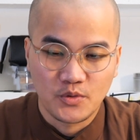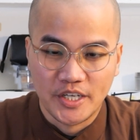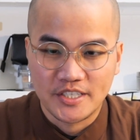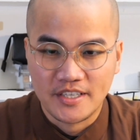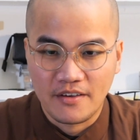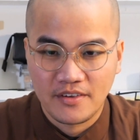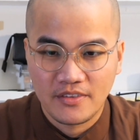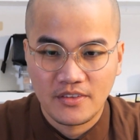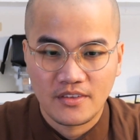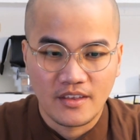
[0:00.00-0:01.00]

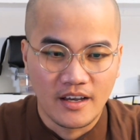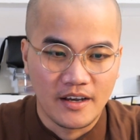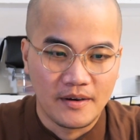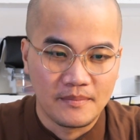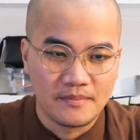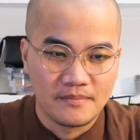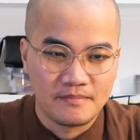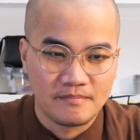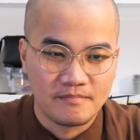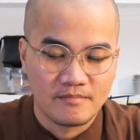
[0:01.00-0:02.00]
27th,
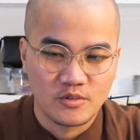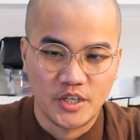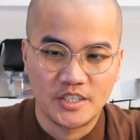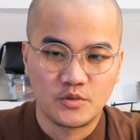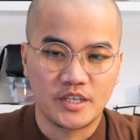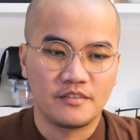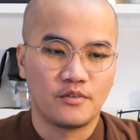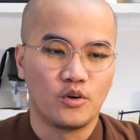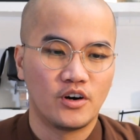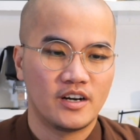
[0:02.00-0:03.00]

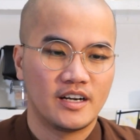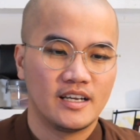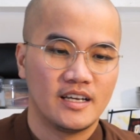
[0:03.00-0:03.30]
2024.